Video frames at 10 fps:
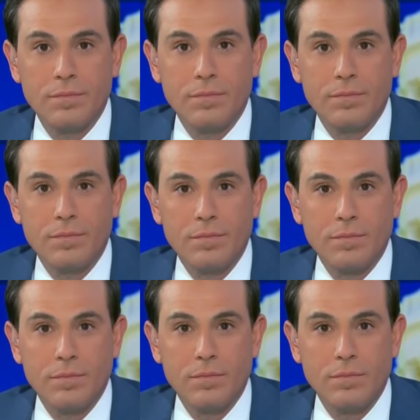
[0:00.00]

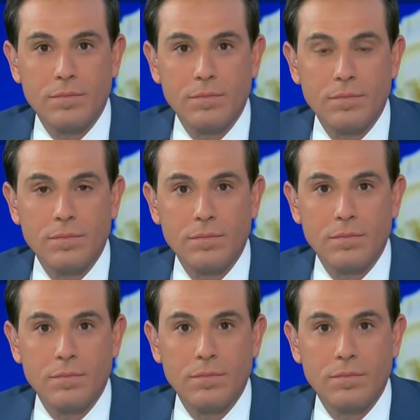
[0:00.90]

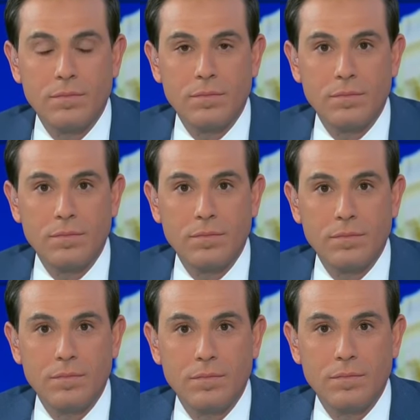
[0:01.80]

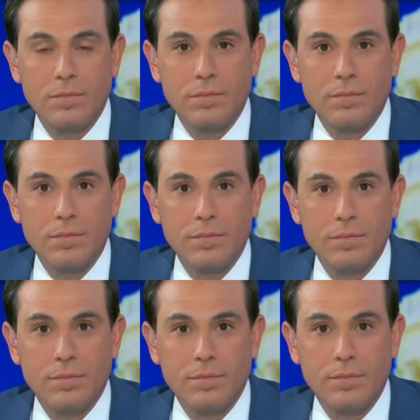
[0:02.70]

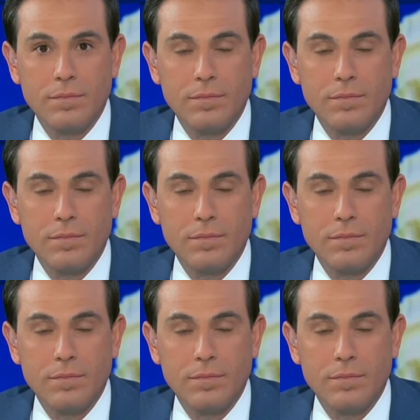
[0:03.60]
The person shown says nothing.